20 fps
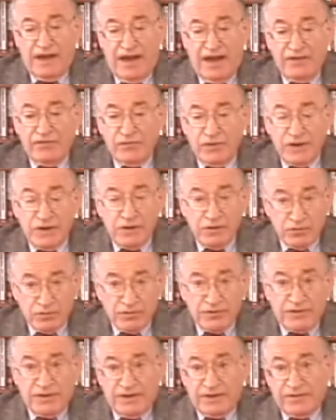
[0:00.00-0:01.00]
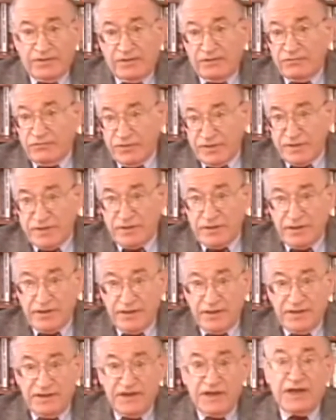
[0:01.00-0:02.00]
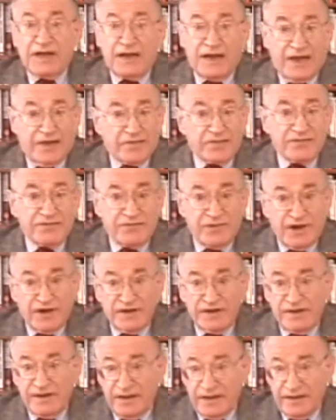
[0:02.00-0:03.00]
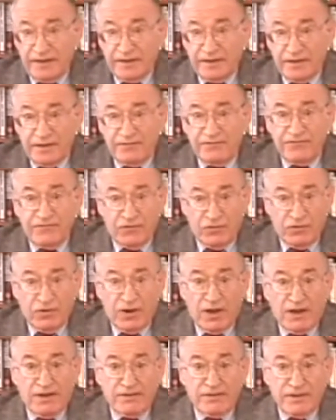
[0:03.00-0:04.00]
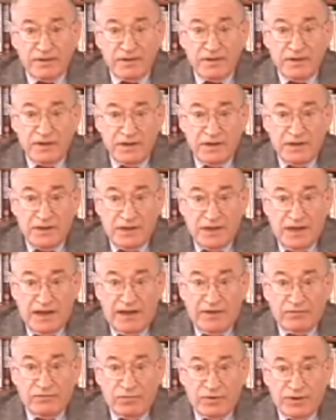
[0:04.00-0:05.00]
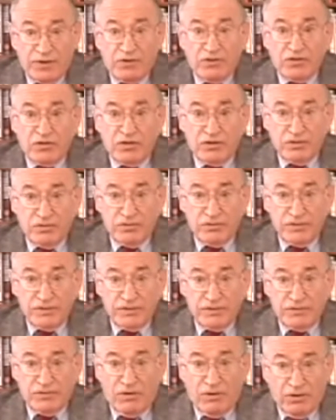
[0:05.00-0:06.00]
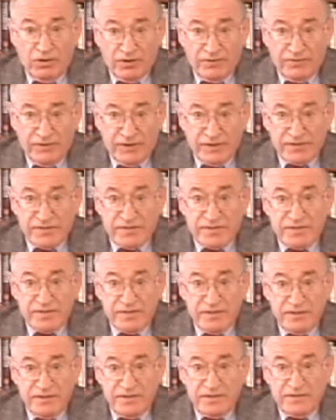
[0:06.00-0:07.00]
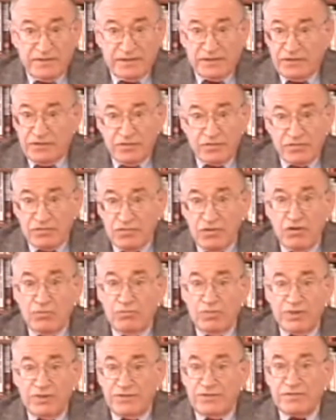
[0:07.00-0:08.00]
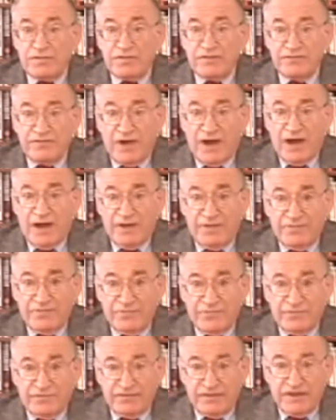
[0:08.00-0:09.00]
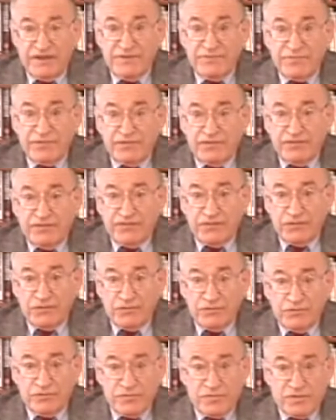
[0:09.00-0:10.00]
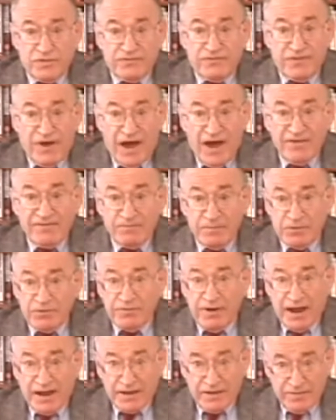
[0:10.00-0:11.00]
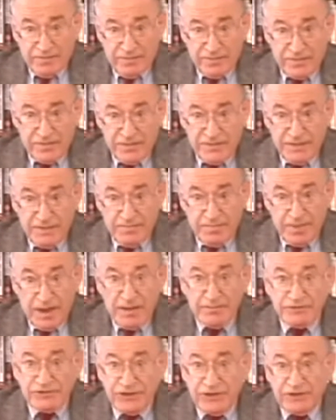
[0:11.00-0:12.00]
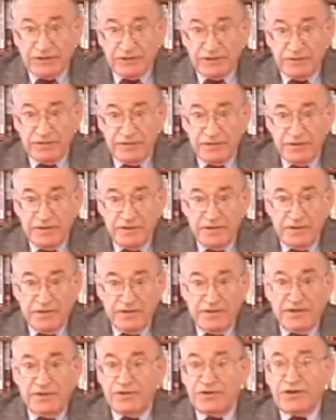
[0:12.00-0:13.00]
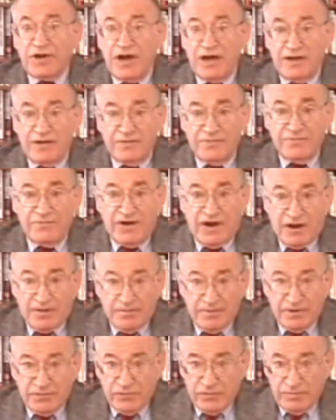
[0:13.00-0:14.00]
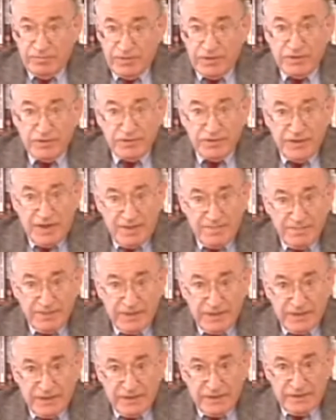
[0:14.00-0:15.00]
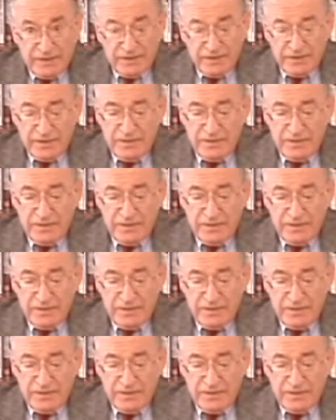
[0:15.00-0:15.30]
And we looked at the recently declassified data on fallout and we concluded, all of us, that there's no way to survive, even if you survived miraculously in a bomb shelter, the entire environment would be contaminated.